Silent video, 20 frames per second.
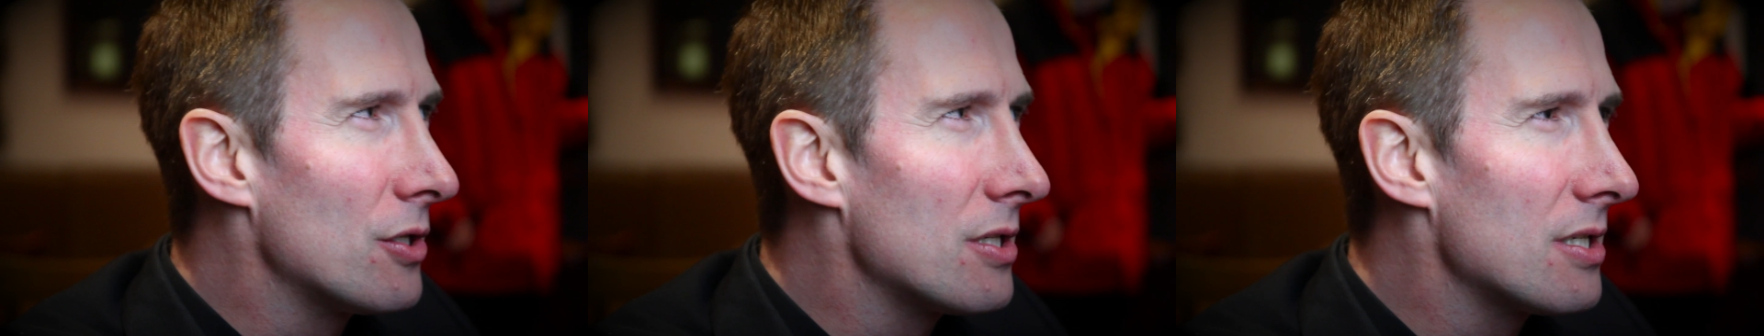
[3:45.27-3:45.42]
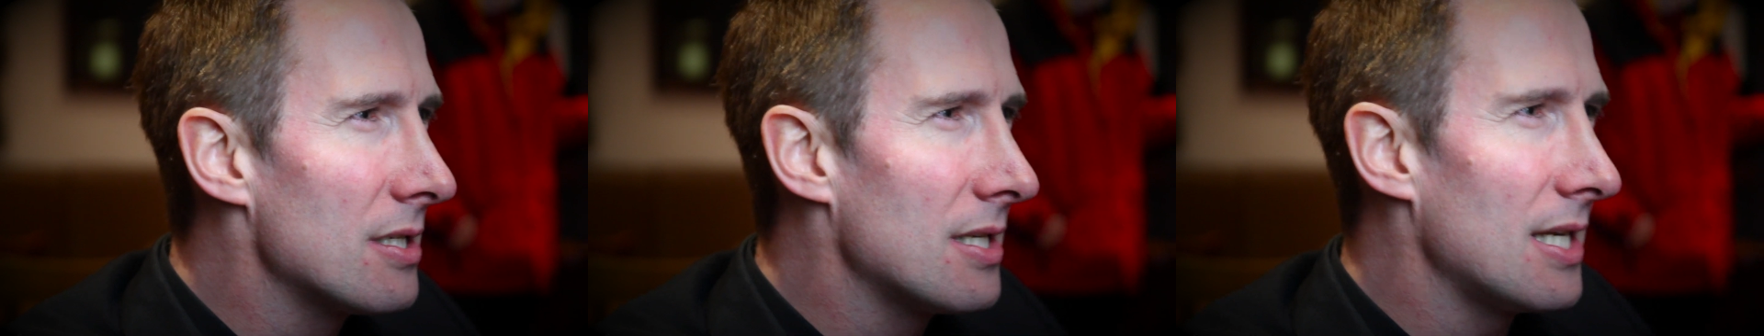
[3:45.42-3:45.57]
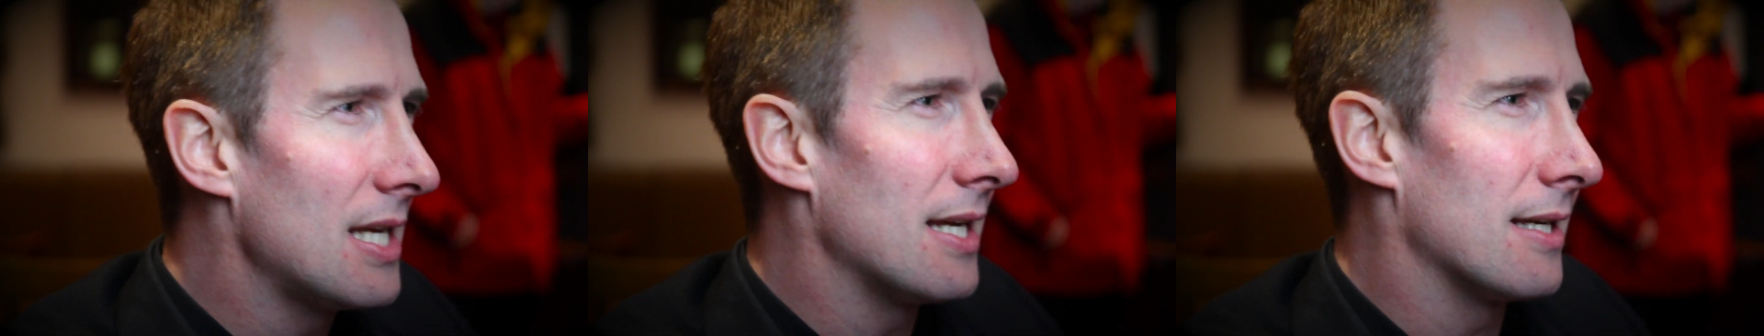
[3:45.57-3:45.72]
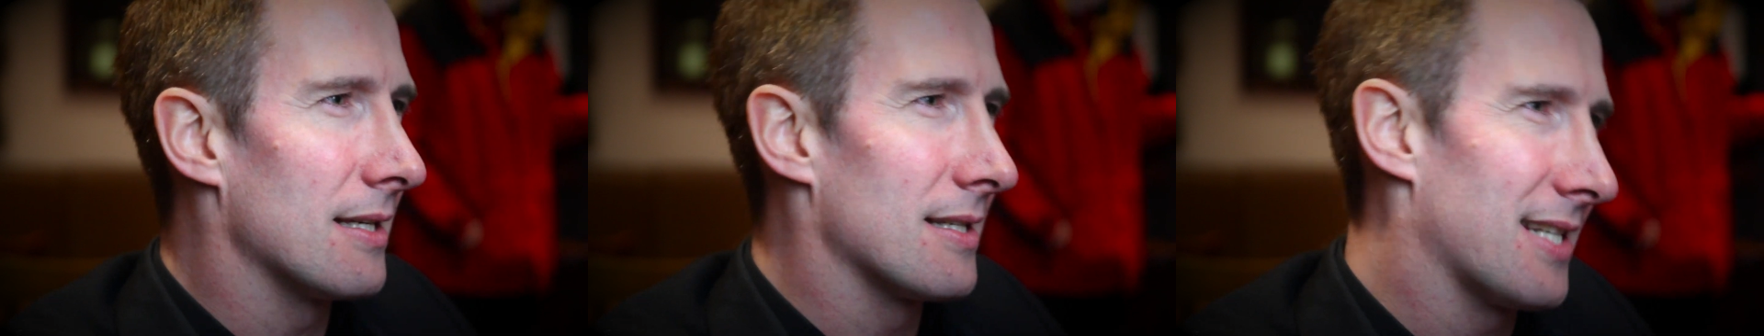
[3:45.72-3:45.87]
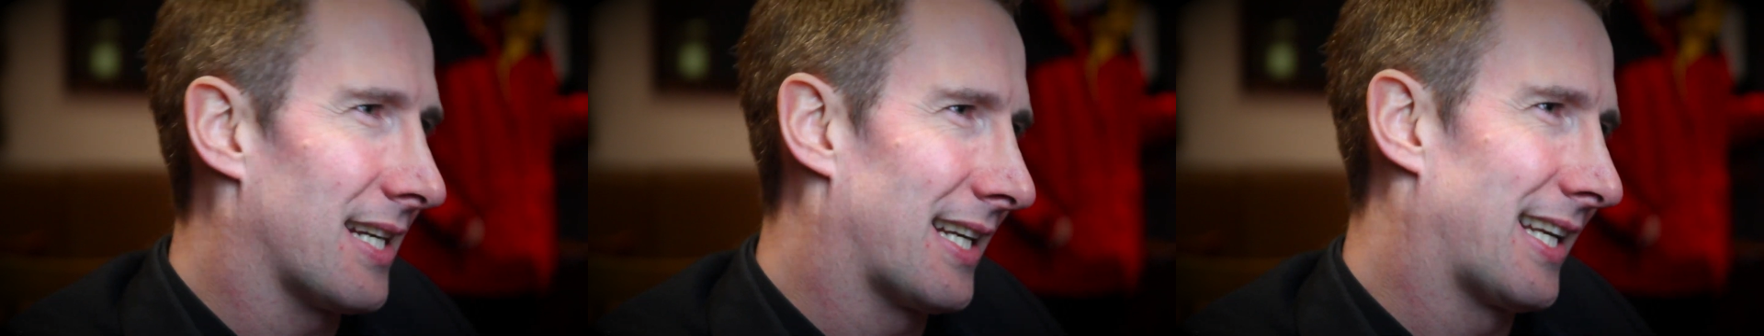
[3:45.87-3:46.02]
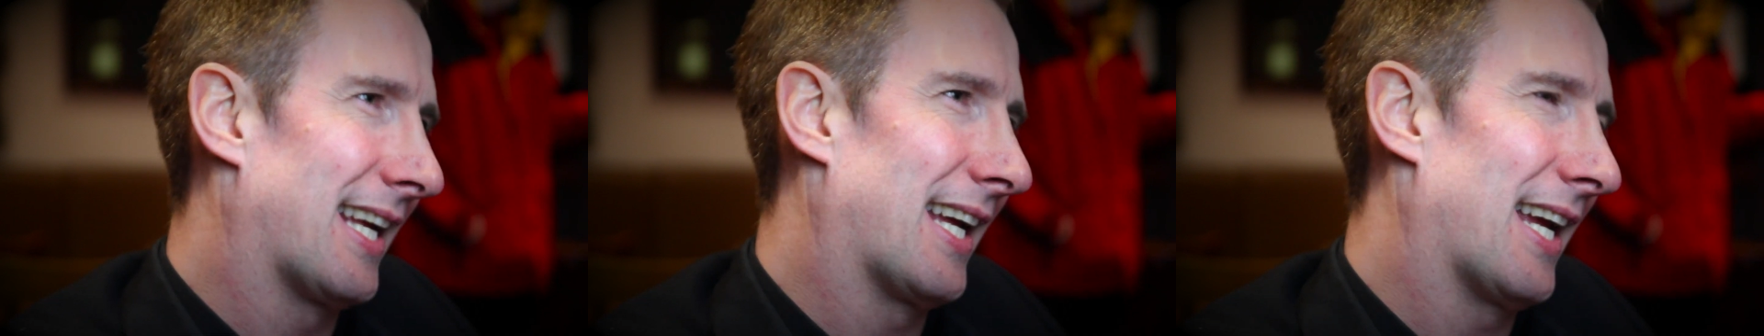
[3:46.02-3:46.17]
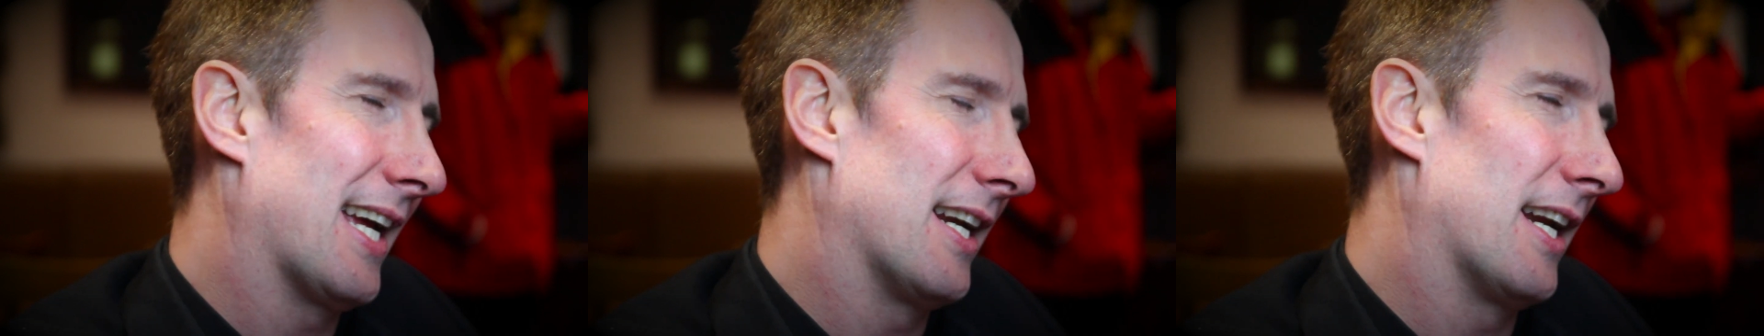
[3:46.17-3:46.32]
see it
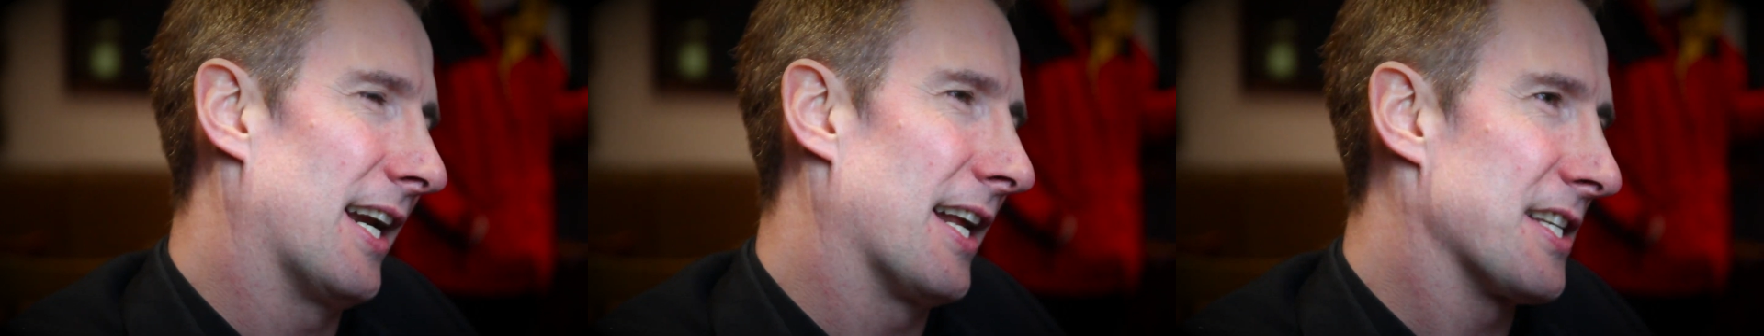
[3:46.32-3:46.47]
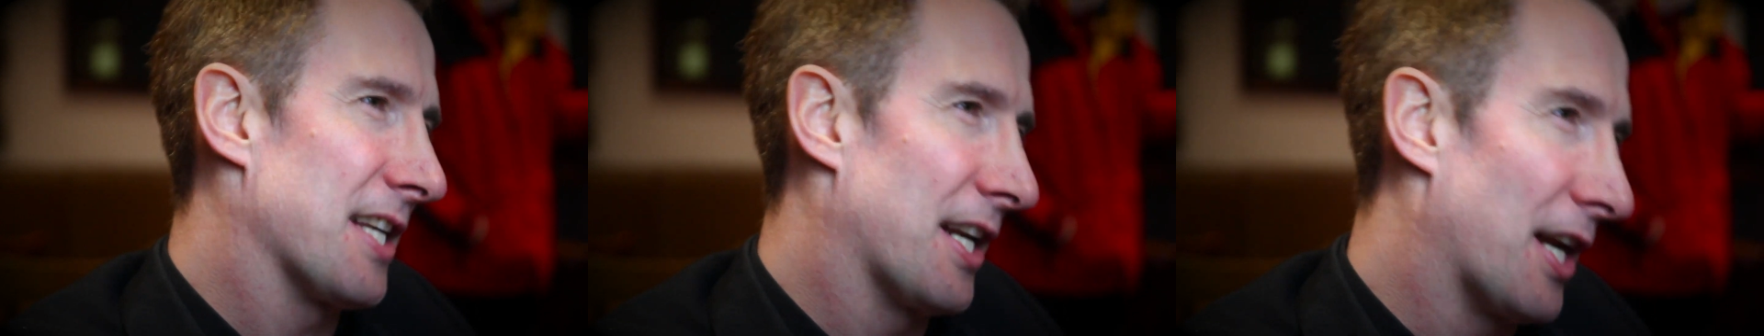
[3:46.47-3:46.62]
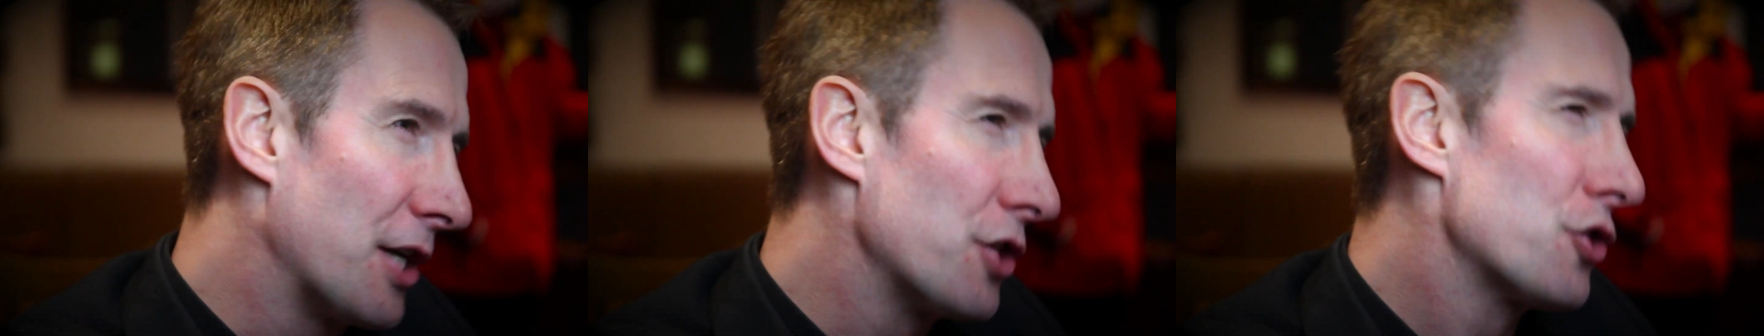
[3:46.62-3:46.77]
sinking in, and it's an